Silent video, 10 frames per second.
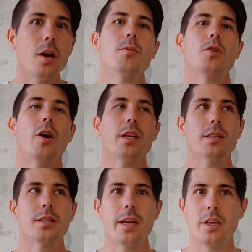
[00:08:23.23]
I'm trying
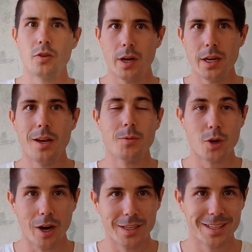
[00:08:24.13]
to stay trendy, I'm
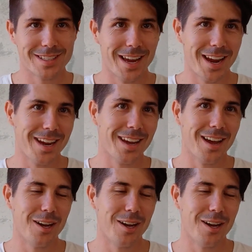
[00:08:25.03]
trying to stay